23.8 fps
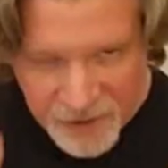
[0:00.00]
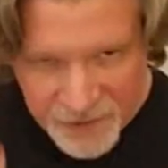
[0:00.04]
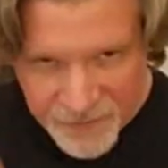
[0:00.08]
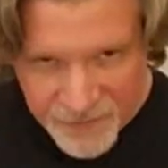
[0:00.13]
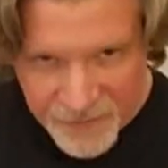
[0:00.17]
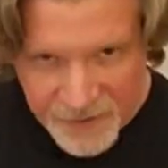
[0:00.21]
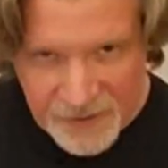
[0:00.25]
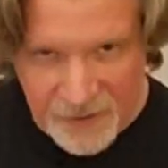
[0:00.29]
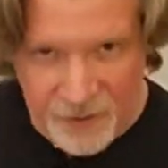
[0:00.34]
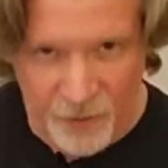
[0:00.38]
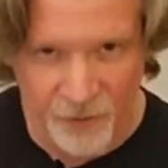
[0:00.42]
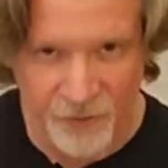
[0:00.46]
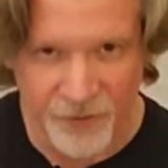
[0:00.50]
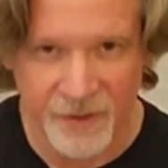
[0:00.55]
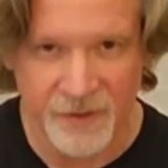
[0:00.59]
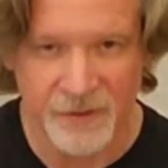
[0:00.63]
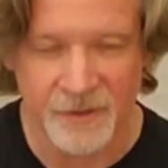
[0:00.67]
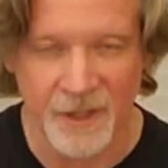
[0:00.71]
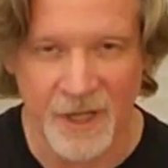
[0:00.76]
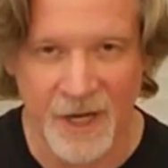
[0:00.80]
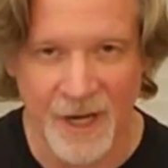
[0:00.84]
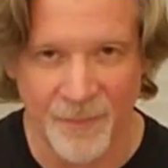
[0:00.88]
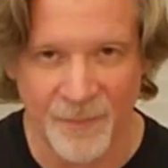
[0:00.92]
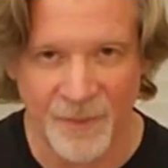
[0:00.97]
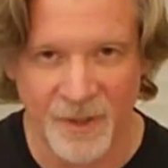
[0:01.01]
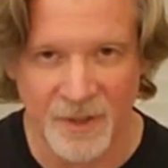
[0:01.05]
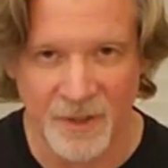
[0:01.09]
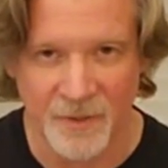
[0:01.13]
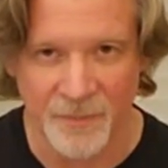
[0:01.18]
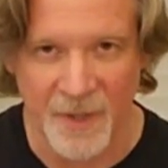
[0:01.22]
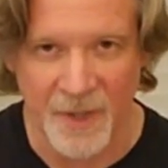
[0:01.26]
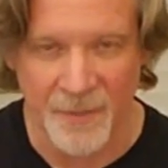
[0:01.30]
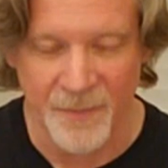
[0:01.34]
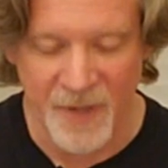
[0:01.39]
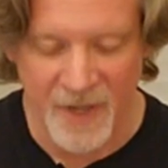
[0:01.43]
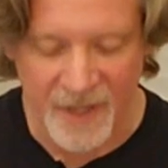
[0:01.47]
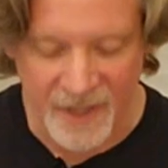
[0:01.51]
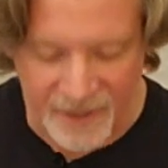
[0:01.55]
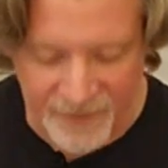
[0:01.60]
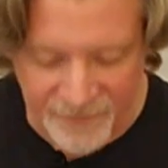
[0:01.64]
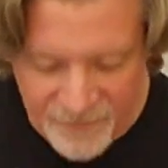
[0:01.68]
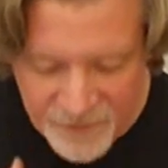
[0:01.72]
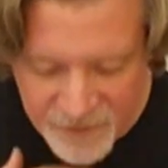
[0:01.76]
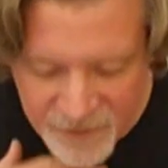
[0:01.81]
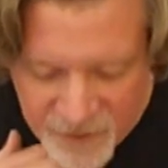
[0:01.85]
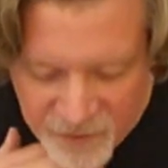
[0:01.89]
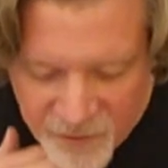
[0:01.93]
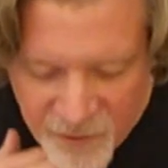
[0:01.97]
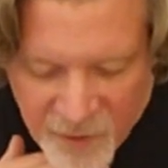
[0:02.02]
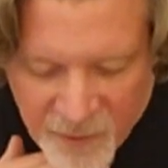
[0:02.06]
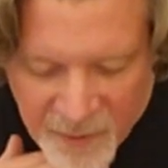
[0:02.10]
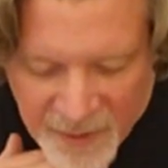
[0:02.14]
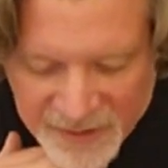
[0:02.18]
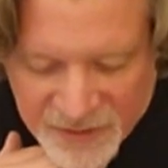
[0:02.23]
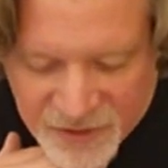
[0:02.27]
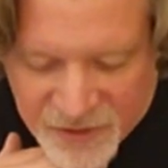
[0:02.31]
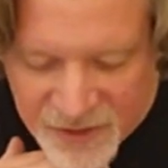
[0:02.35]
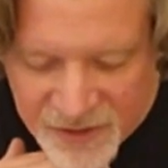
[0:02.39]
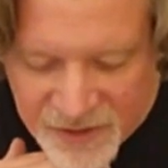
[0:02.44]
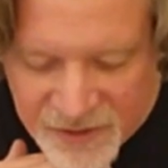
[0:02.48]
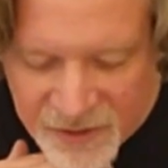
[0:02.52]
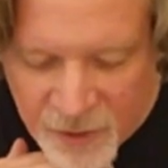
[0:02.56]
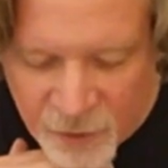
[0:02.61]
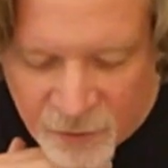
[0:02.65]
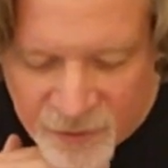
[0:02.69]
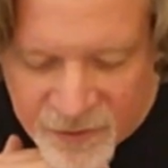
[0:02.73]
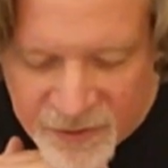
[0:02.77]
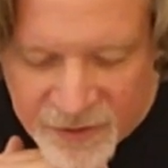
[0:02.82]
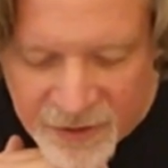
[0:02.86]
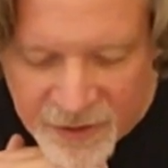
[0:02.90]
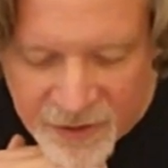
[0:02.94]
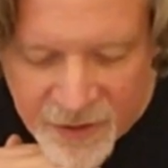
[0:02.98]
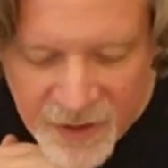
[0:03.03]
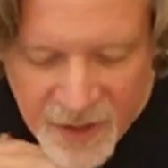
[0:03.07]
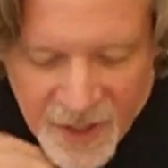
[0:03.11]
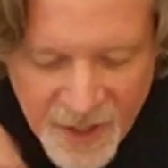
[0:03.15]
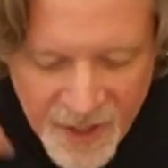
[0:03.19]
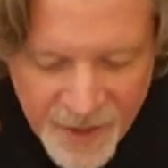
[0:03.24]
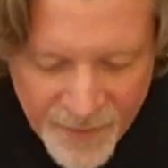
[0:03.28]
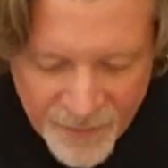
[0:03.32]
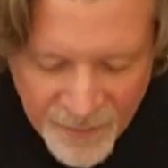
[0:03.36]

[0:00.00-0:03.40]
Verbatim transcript: these physical things are happening to my body. First of all, my chin's over here.